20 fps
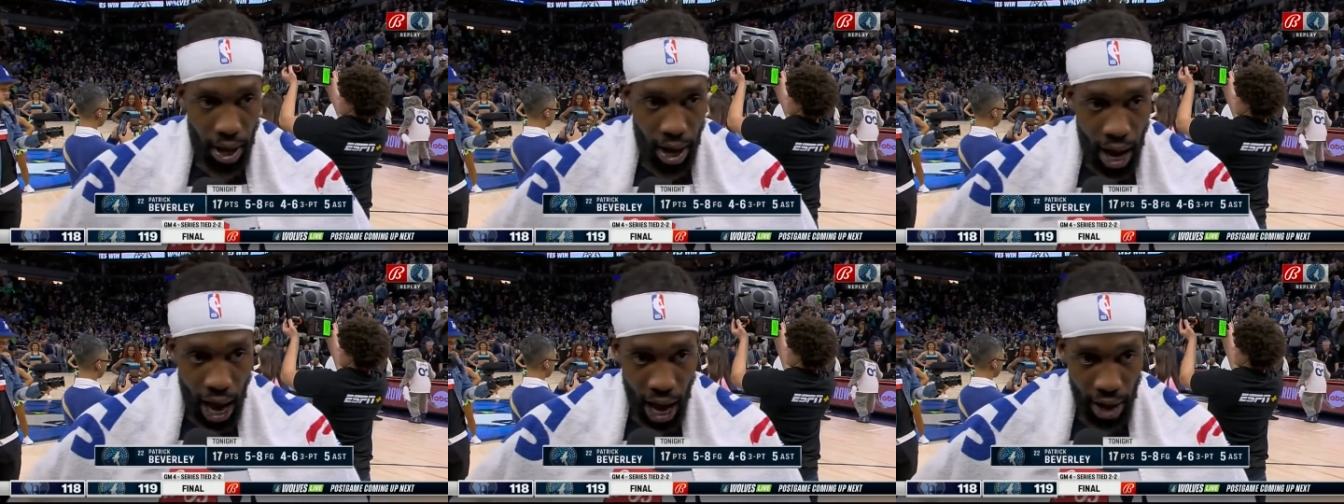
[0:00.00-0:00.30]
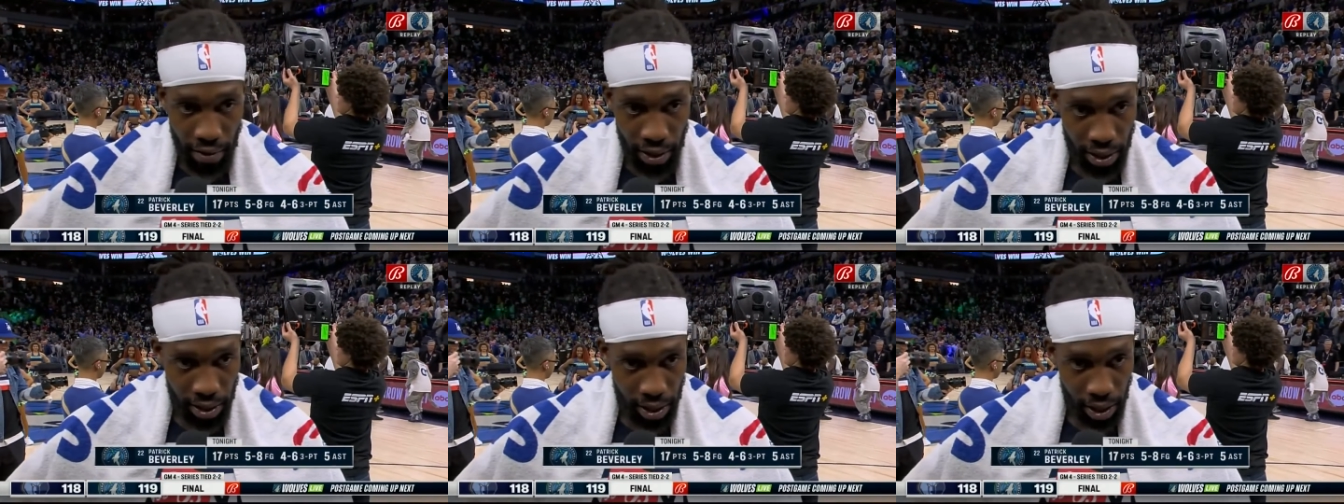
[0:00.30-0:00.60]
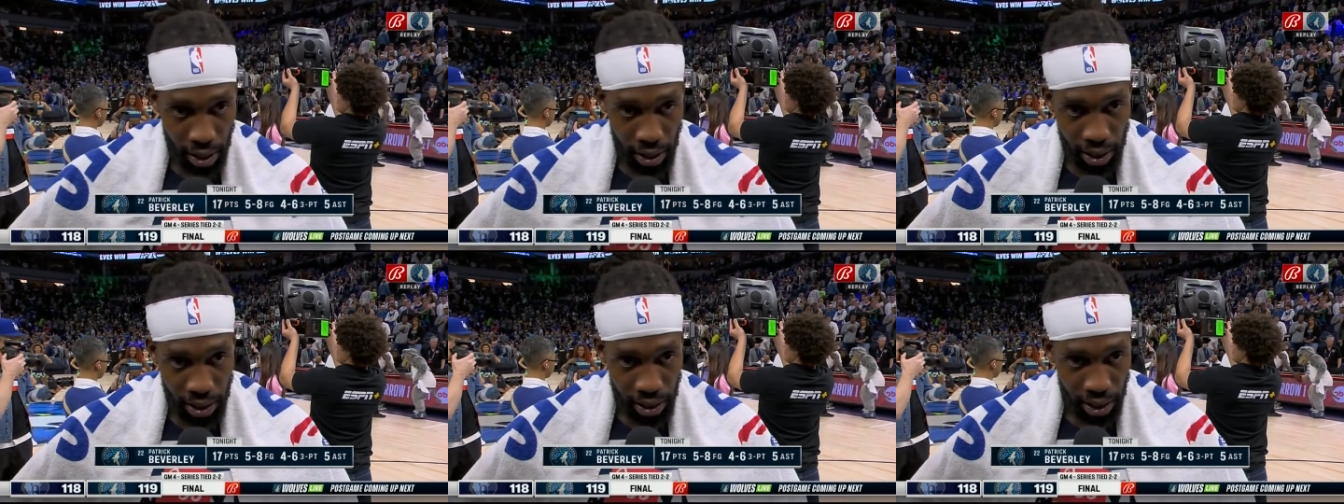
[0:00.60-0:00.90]

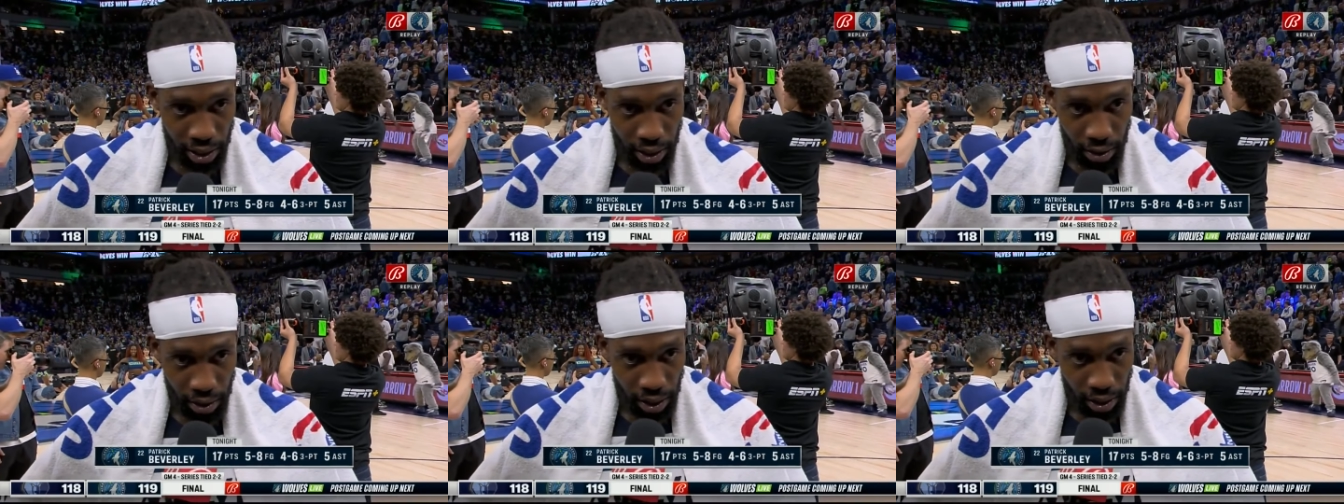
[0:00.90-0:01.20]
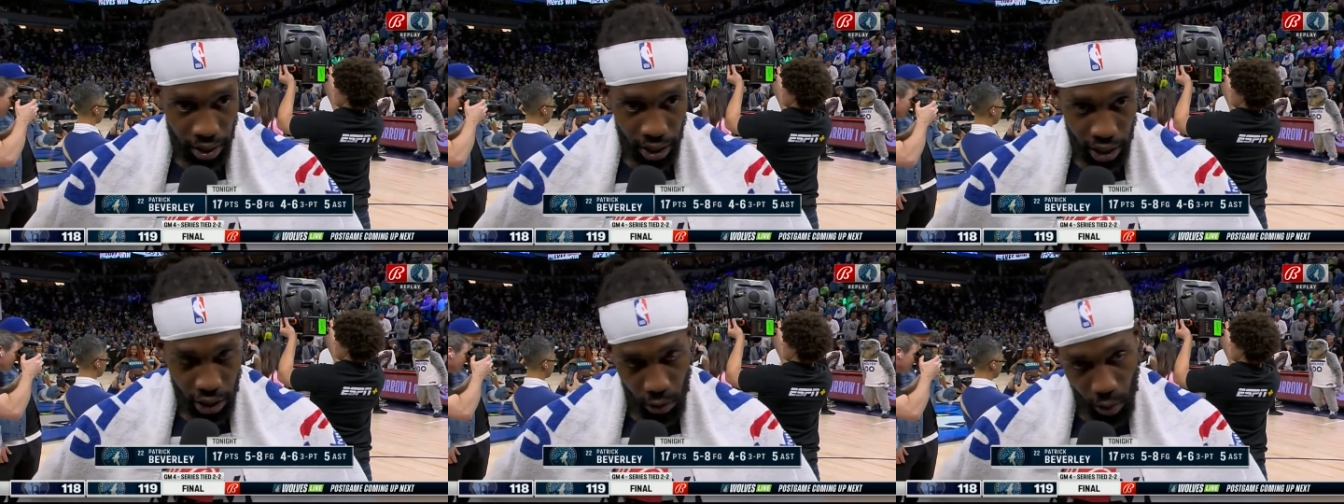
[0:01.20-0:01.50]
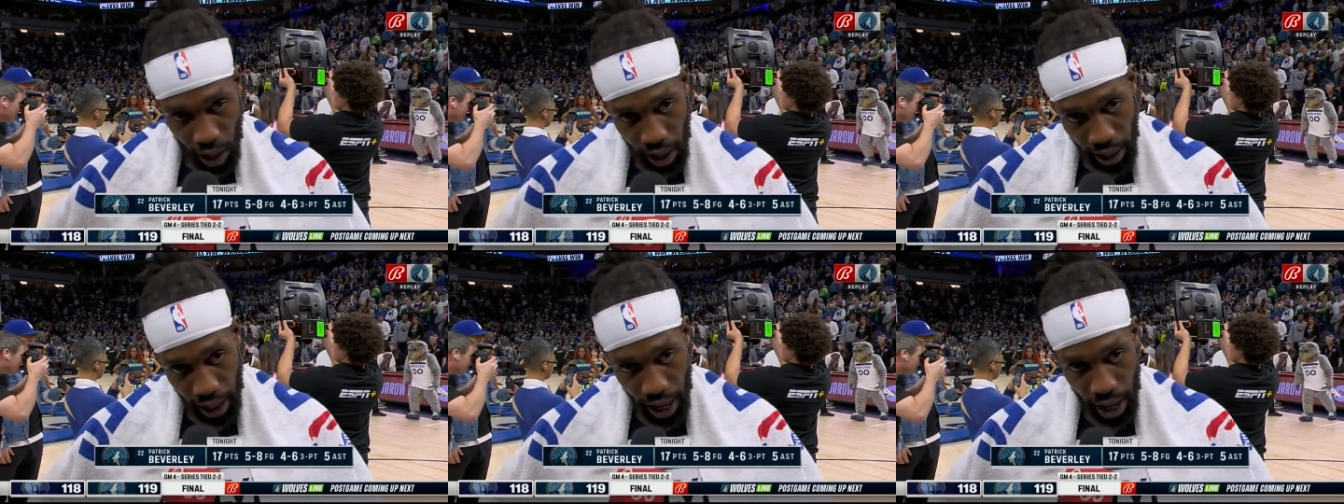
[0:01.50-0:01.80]
Obviously, it's just it's just
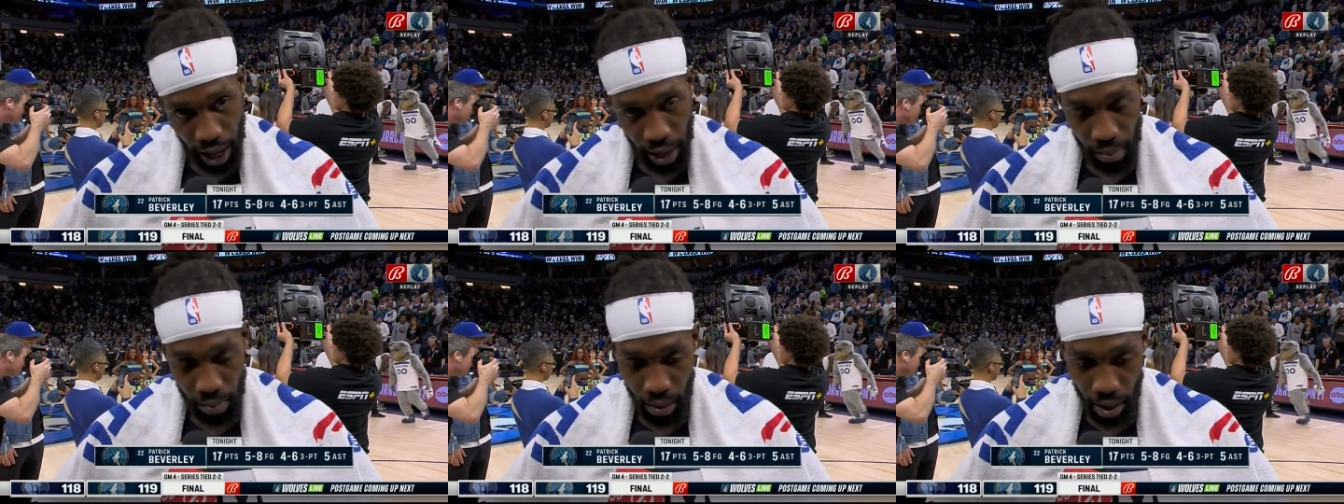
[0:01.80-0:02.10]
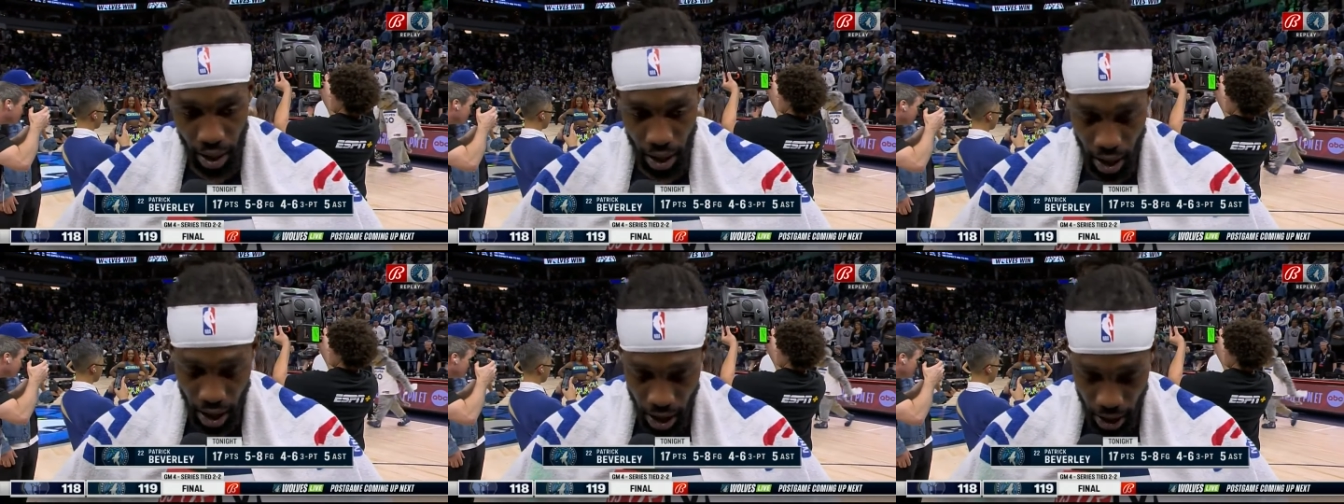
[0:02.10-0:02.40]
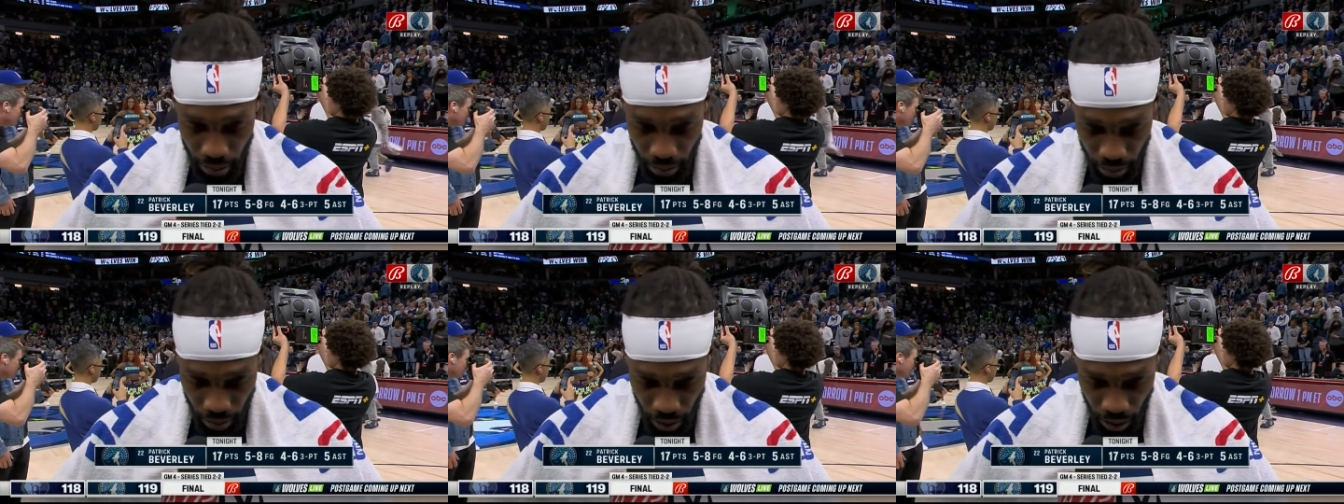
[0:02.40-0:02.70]
one game. Um,